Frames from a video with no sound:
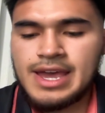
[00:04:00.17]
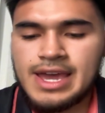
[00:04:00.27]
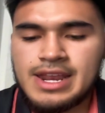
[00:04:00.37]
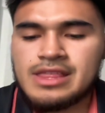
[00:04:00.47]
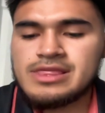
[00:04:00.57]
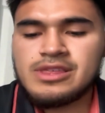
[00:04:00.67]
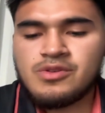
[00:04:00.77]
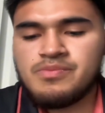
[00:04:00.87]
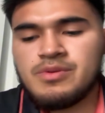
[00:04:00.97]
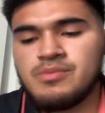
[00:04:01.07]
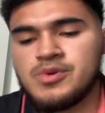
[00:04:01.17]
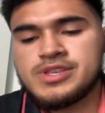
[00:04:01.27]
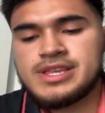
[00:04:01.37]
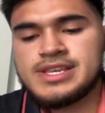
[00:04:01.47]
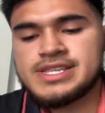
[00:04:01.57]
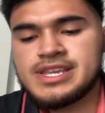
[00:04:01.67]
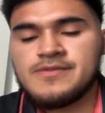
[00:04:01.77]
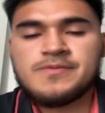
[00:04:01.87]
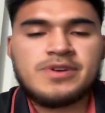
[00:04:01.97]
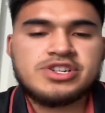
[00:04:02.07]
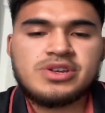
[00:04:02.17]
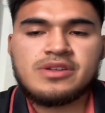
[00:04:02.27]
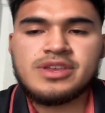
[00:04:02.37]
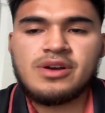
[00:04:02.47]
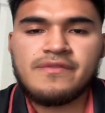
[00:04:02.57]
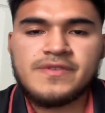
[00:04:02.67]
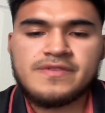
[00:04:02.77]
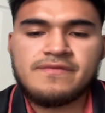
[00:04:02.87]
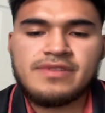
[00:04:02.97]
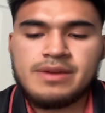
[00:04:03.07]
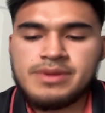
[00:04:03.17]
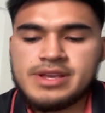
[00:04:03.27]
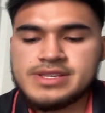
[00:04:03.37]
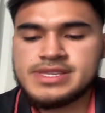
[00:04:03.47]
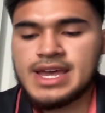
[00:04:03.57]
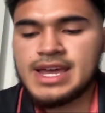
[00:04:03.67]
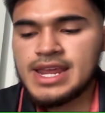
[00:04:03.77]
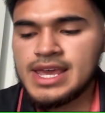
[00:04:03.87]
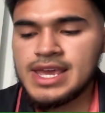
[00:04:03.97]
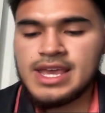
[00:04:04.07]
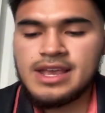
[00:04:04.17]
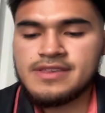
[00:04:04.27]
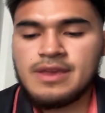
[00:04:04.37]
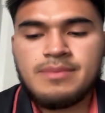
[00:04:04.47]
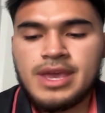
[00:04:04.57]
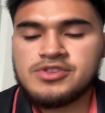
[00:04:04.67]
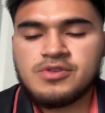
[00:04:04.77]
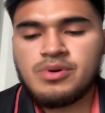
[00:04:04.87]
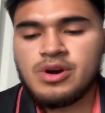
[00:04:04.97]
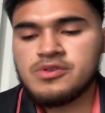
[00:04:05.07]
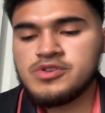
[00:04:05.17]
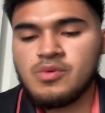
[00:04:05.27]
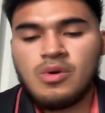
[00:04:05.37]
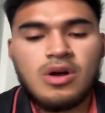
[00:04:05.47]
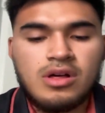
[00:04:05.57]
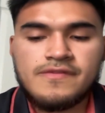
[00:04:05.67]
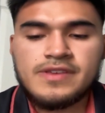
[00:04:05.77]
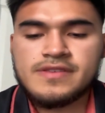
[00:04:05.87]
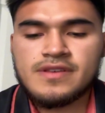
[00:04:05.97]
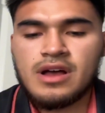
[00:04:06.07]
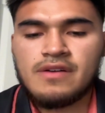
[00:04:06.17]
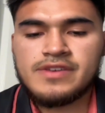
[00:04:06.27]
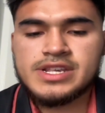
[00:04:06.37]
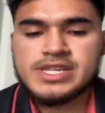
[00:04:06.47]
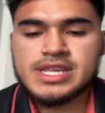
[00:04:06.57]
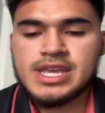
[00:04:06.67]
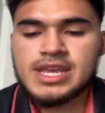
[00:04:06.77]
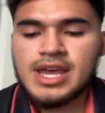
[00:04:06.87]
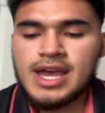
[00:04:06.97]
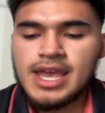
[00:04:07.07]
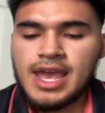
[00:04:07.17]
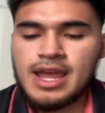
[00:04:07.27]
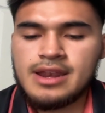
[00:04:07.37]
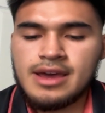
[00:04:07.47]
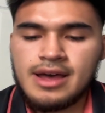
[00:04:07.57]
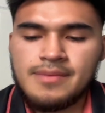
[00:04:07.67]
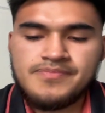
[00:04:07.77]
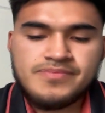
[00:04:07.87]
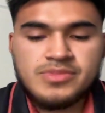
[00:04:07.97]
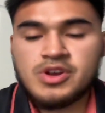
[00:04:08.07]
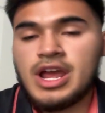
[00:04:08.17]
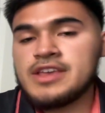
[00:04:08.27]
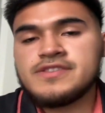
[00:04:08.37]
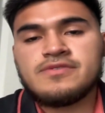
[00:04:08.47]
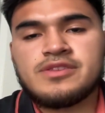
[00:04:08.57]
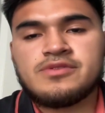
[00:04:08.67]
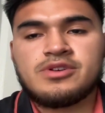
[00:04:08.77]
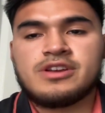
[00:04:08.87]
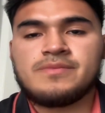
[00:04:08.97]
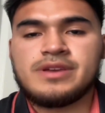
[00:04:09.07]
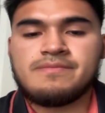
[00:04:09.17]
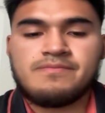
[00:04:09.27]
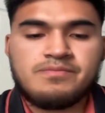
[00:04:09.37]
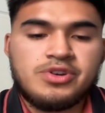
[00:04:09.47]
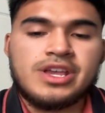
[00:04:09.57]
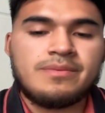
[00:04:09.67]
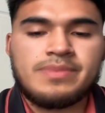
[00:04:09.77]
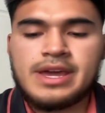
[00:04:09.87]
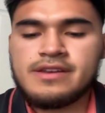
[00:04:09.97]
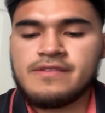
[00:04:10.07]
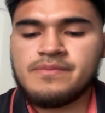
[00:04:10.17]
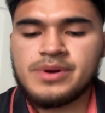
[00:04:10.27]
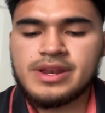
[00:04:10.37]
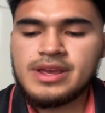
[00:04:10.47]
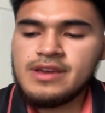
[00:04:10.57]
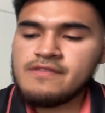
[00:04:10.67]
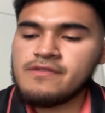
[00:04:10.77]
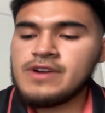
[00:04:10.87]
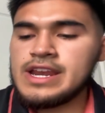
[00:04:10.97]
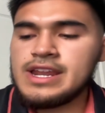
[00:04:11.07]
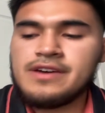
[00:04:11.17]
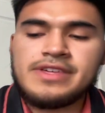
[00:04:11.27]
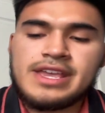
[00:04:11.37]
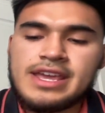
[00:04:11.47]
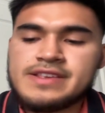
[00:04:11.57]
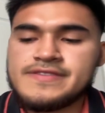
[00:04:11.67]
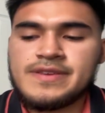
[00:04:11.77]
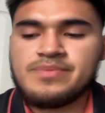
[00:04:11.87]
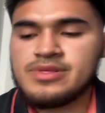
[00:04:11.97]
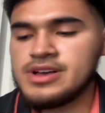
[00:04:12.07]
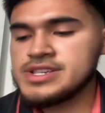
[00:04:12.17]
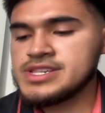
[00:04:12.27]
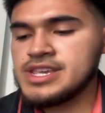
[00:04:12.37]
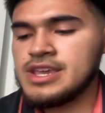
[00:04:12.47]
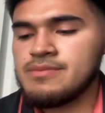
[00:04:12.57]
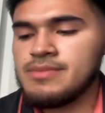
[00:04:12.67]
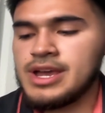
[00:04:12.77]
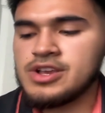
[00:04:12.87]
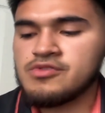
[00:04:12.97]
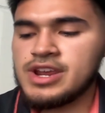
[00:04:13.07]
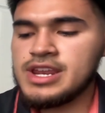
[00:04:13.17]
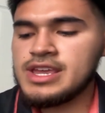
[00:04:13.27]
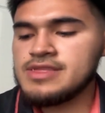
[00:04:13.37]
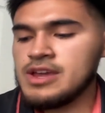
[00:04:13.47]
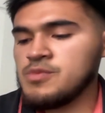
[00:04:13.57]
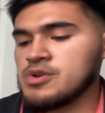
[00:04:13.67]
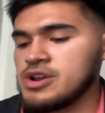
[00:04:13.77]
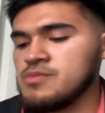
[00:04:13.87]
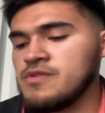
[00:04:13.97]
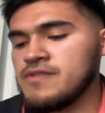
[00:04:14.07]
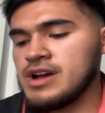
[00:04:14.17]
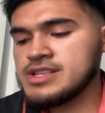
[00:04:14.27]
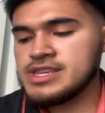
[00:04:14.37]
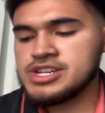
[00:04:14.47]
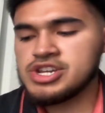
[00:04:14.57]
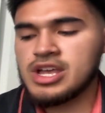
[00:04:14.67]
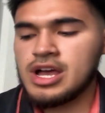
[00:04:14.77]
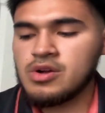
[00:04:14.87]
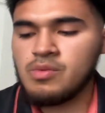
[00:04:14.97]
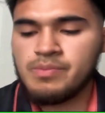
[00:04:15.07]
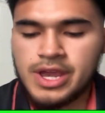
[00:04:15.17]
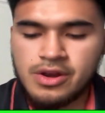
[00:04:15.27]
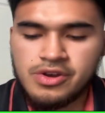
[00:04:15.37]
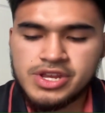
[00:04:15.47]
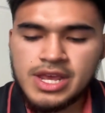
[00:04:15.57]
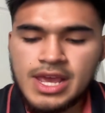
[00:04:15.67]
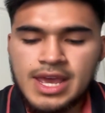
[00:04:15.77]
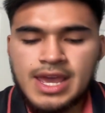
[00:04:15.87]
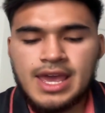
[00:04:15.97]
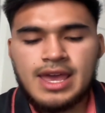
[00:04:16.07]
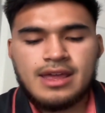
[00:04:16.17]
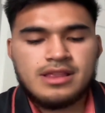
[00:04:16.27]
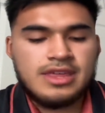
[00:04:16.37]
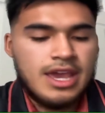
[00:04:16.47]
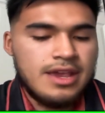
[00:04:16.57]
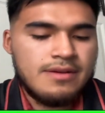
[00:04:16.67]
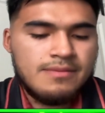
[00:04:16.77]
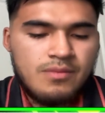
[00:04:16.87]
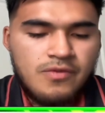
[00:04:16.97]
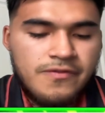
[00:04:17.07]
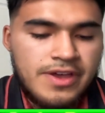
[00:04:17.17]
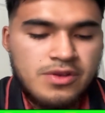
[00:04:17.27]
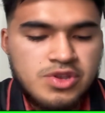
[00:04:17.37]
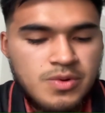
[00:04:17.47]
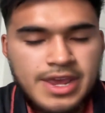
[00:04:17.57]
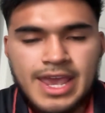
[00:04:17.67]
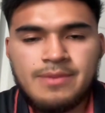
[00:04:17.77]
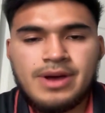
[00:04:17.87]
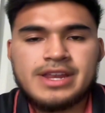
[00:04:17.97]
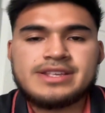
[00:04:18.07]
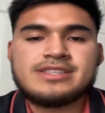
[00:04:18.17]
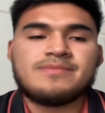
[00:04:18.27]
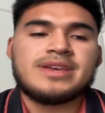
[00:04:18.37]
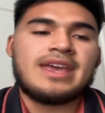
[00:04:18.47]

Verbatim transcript: add a little bit more to this team, especially on the offensive line, because that is a major part to all of this, obviously. And I still they're going to be pretty competitive, but for right now, they get a C+ in my grading. Then we're going to move on to the Chicago Bears, and they fell to an A- to me.